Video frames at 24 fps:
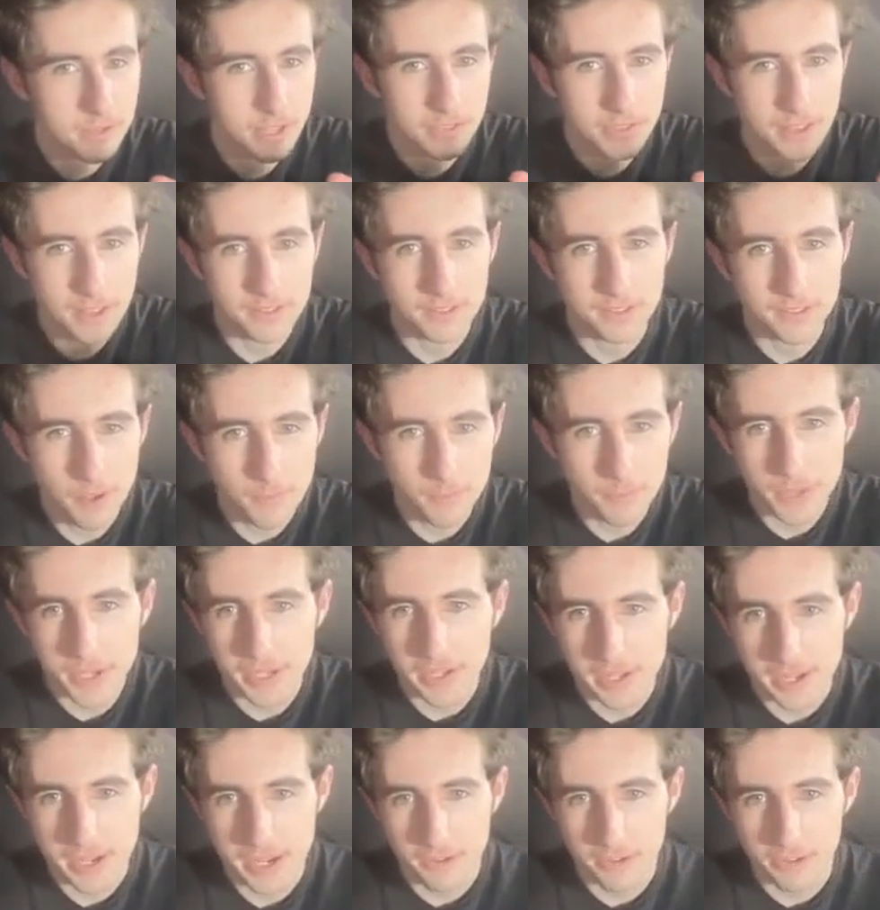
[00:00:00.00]
like there's
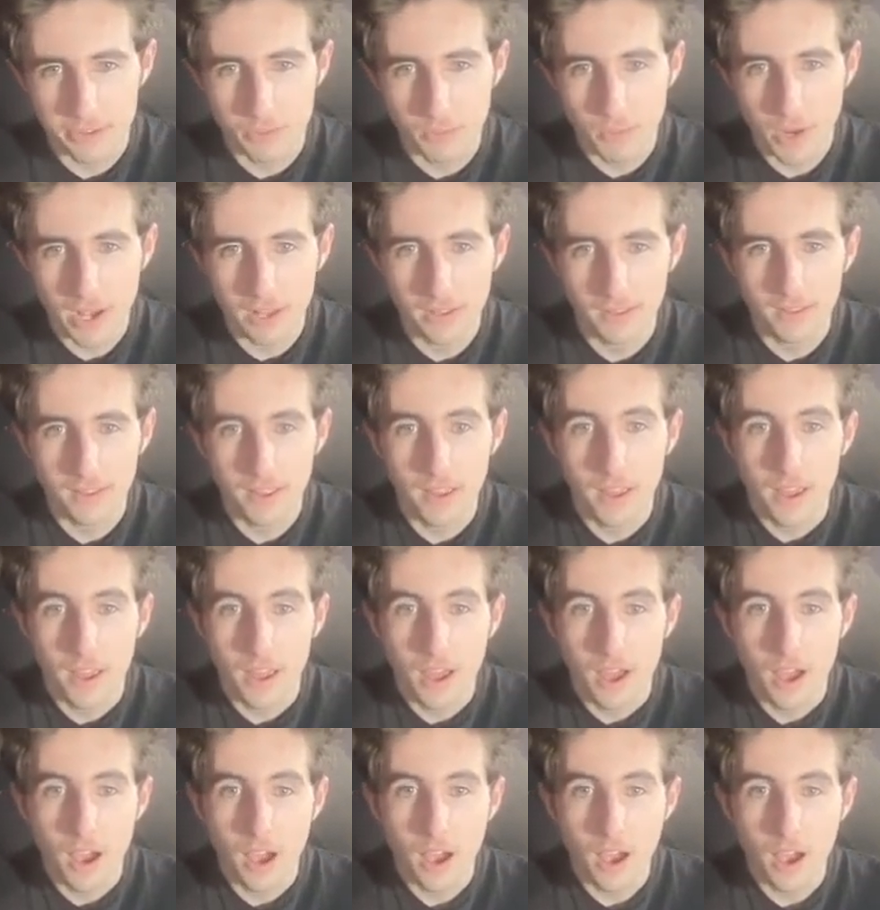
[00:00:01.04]
something here as well.
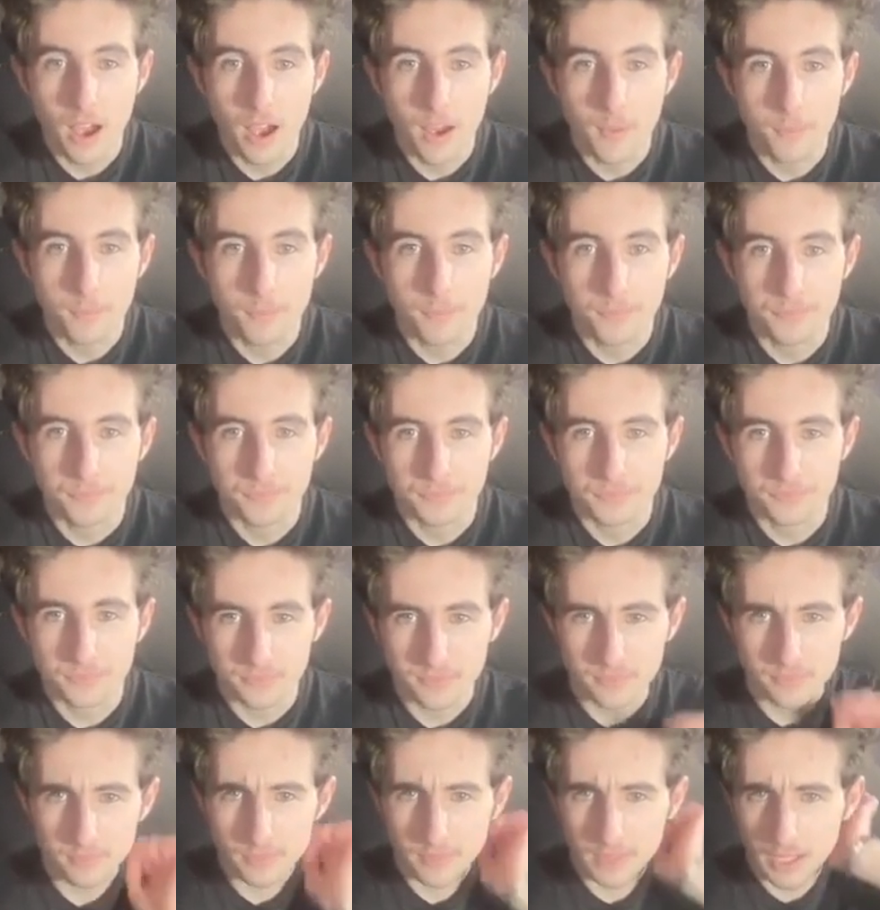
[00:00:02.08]
Um,
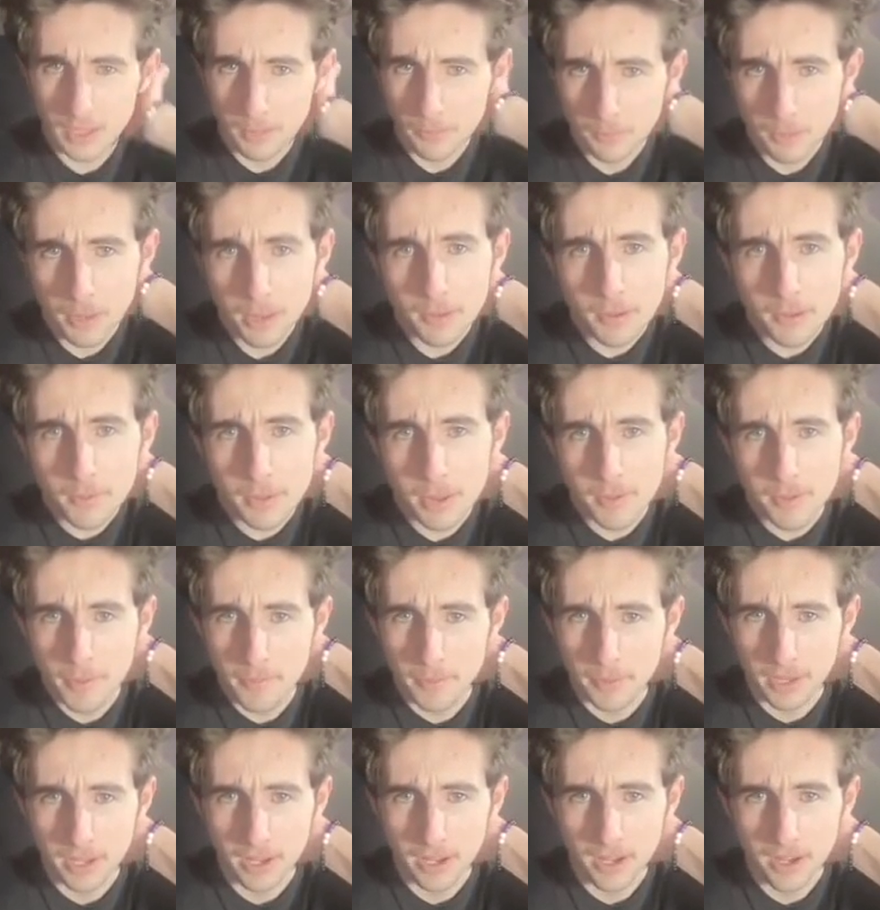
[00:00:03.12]
blah, blah, blah, blah,
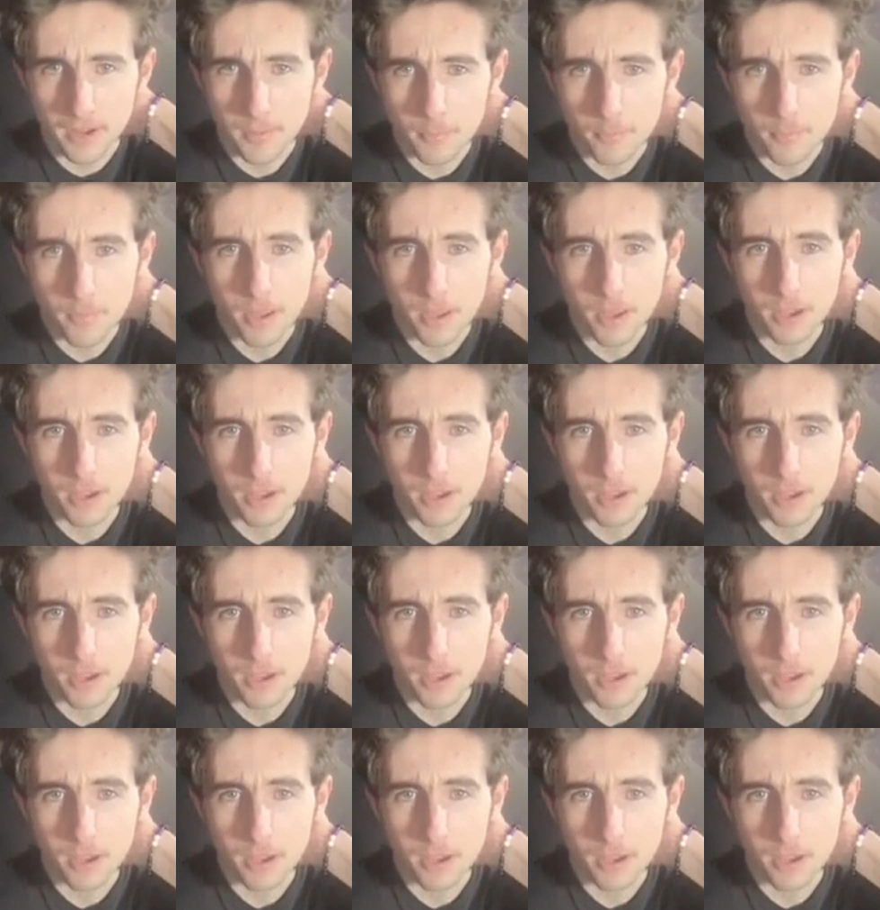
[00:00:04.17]
blah.